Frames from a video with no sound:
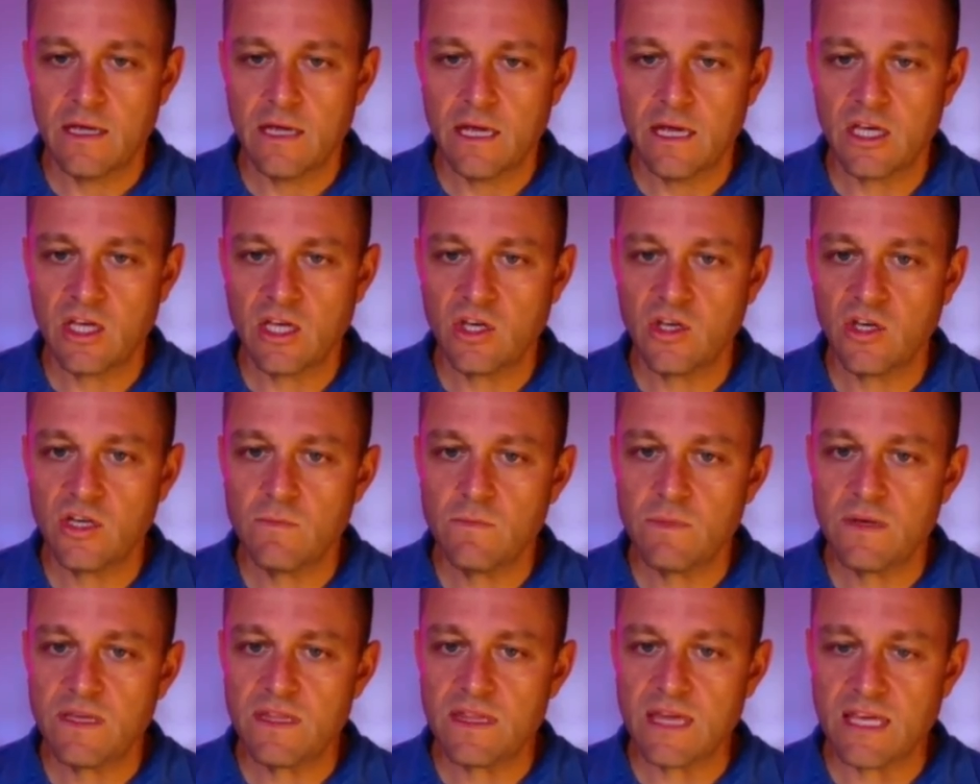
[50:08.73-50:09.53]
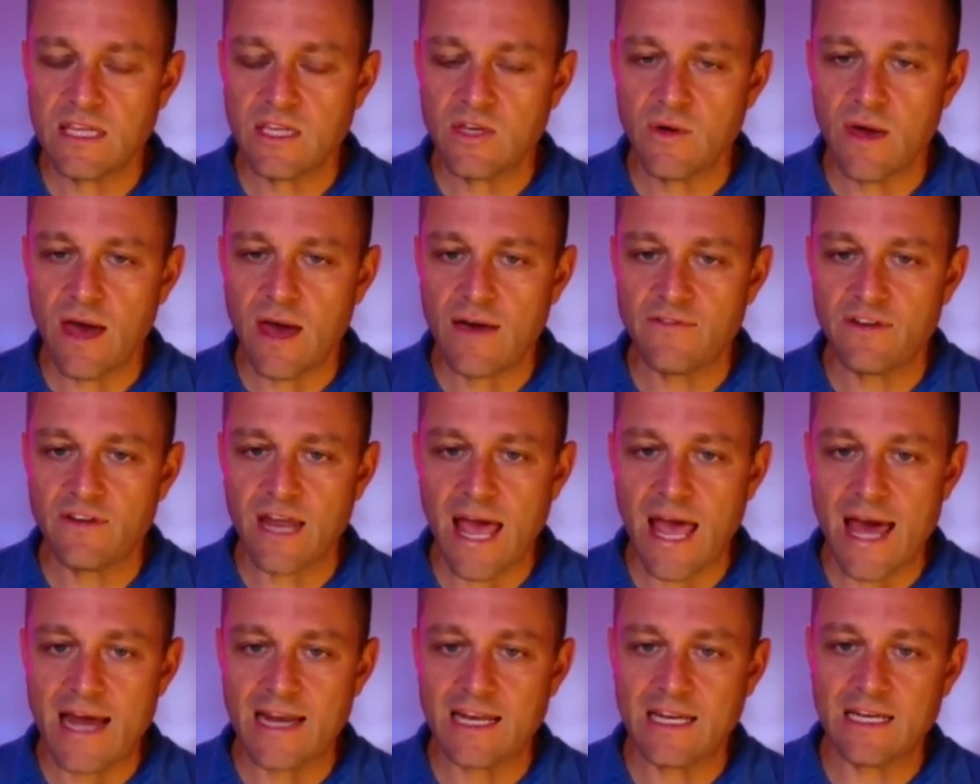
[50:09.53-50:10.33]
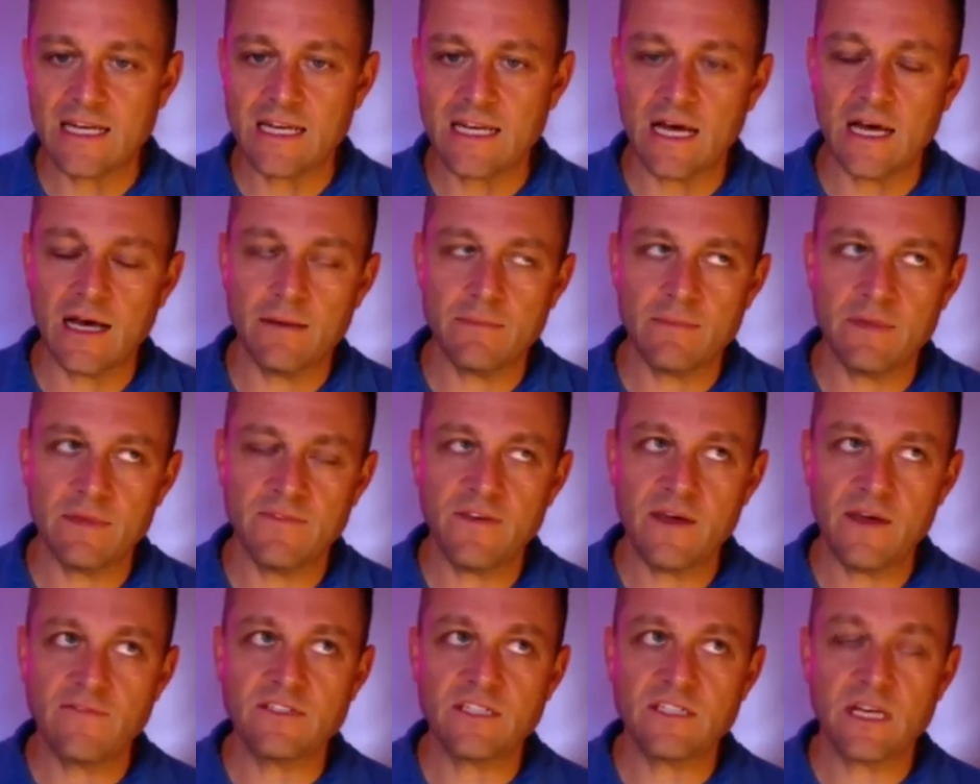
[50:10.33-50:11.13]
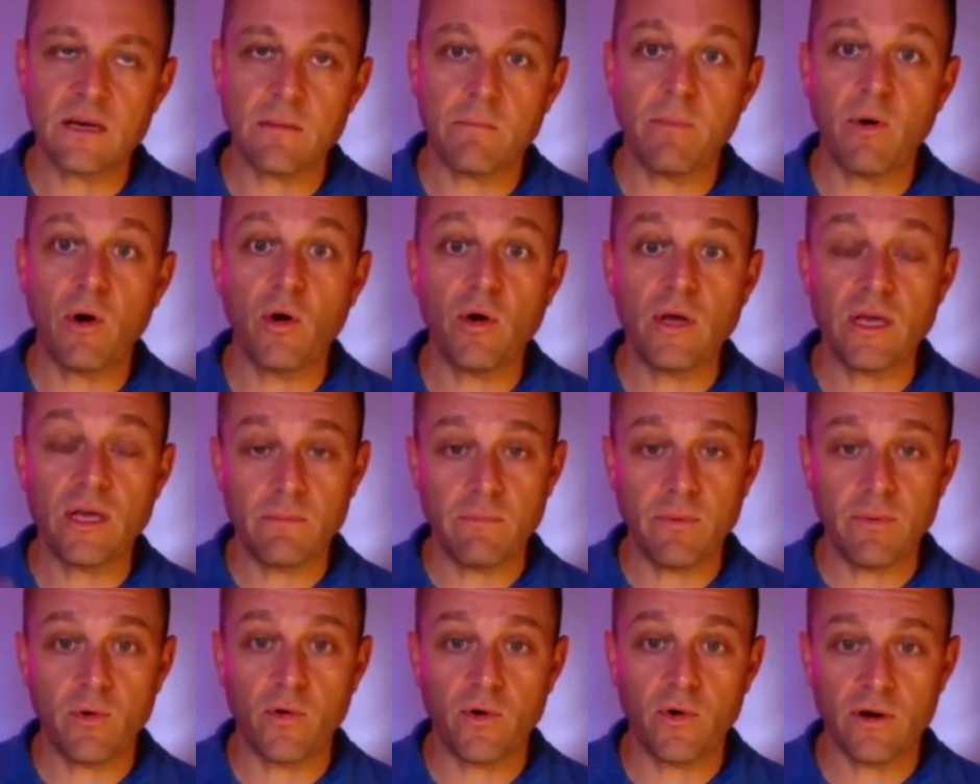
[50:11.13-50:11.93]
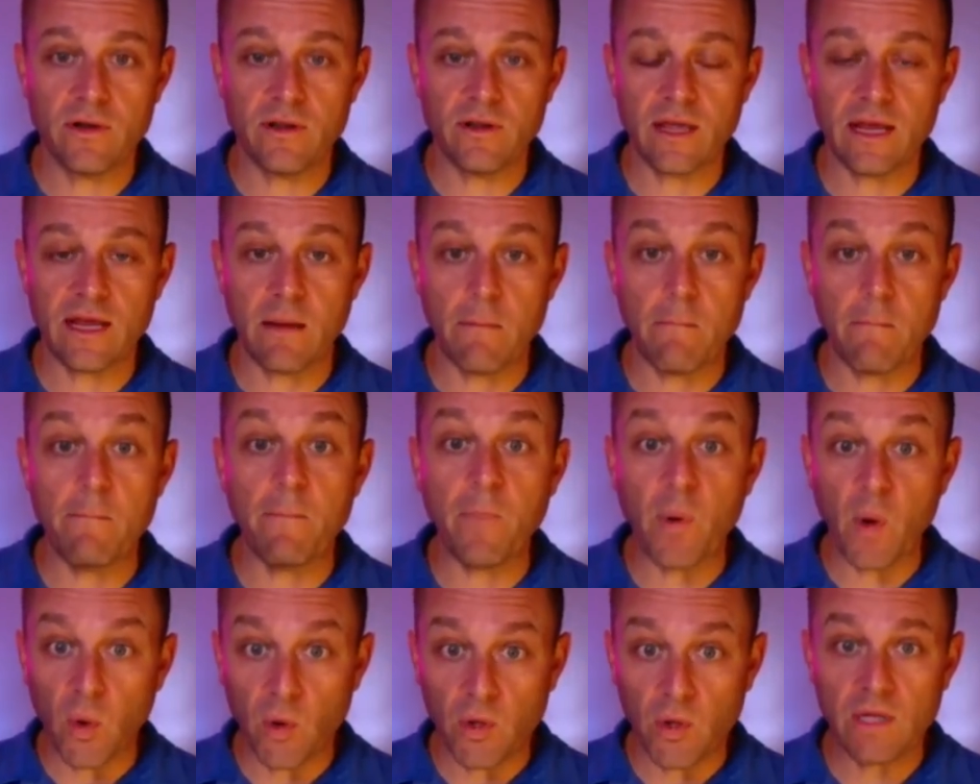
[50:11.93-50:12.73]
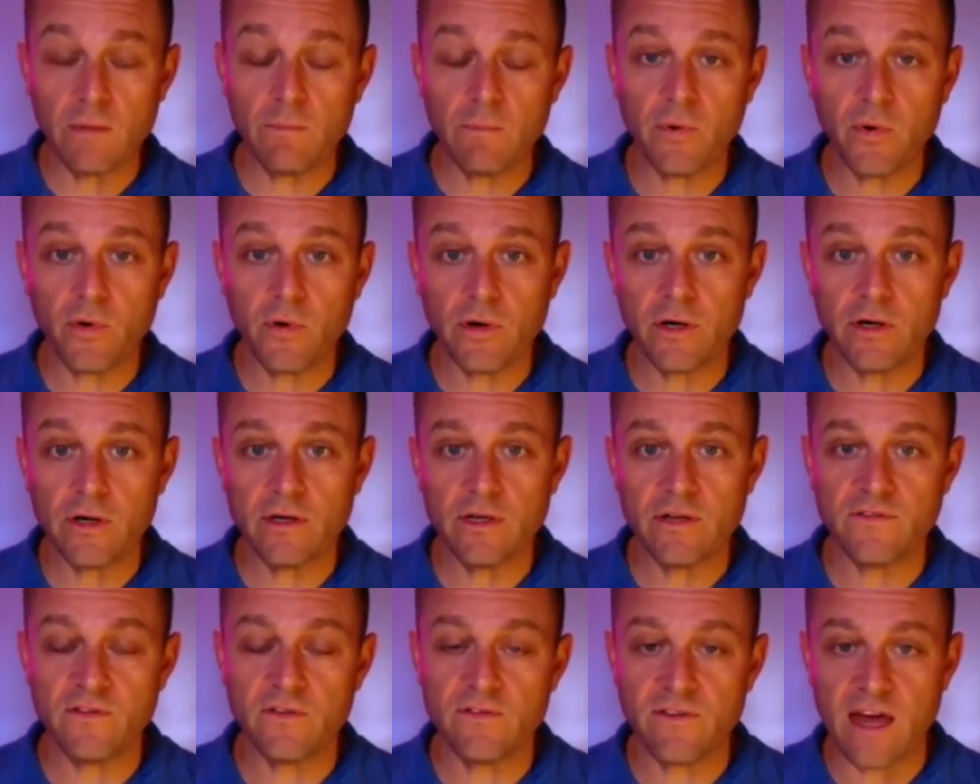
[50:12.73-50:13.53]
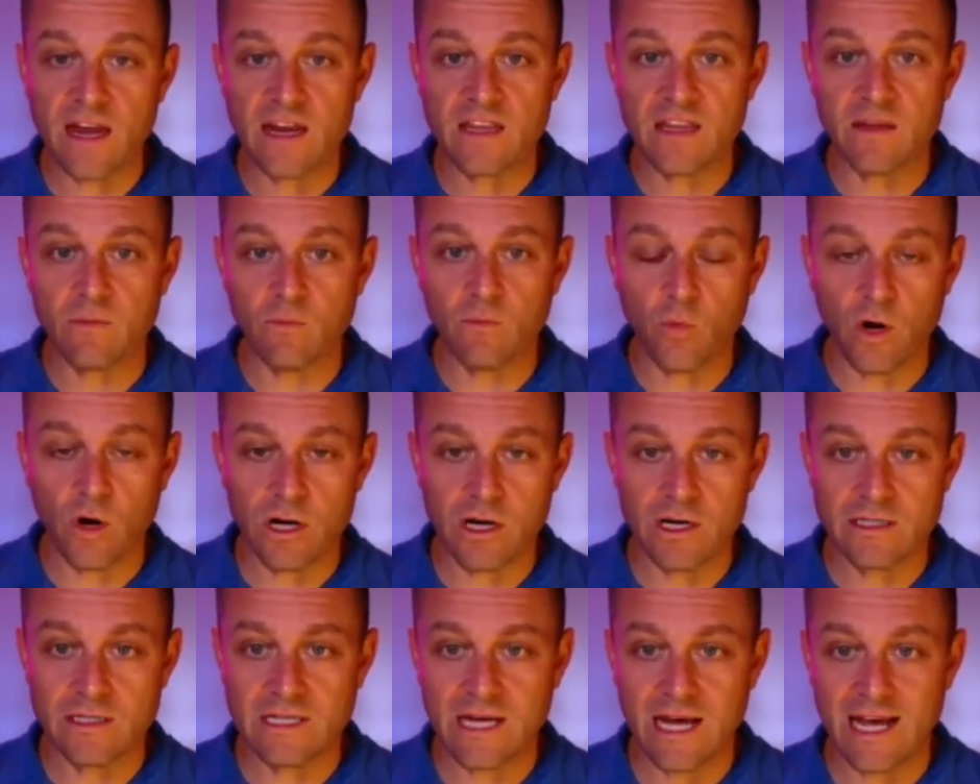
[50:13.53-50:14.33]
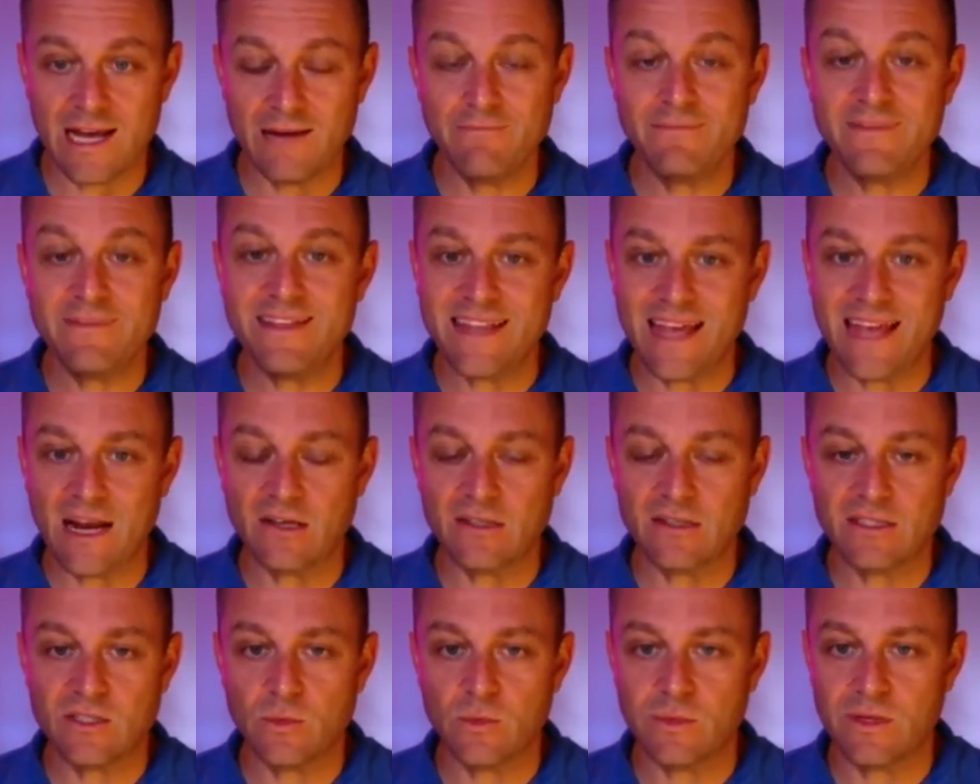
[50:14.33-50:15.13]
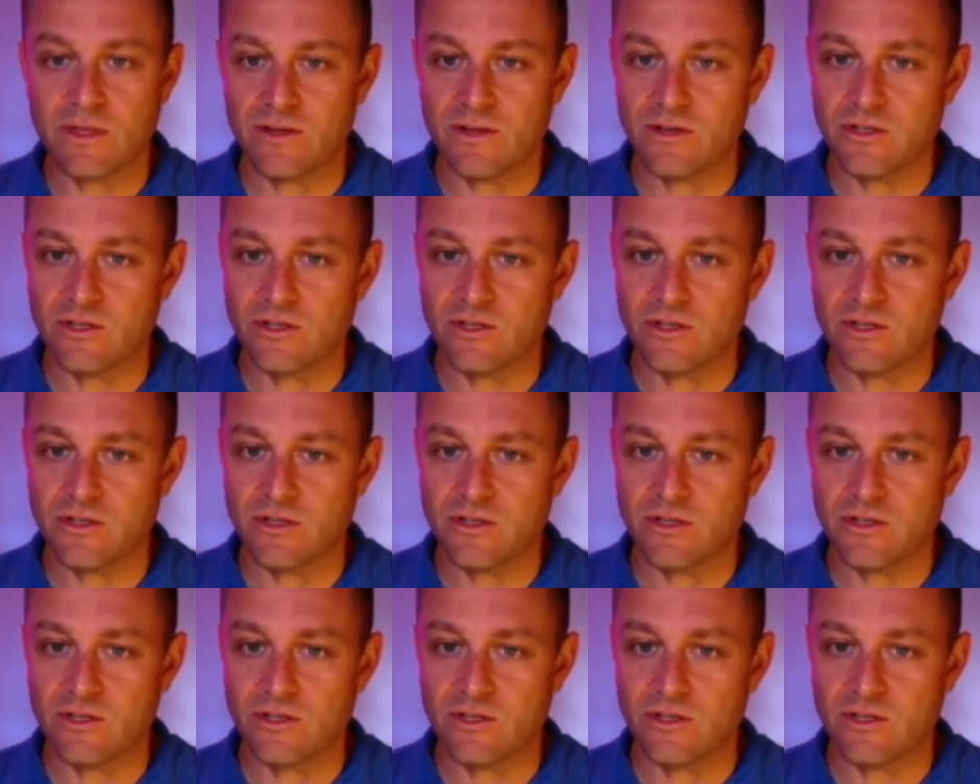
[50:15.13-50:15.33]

It could be that you haven't added, um, if you haven't done a bulk import, like a bulk import, if you've added them one at a time, then that'll still be there.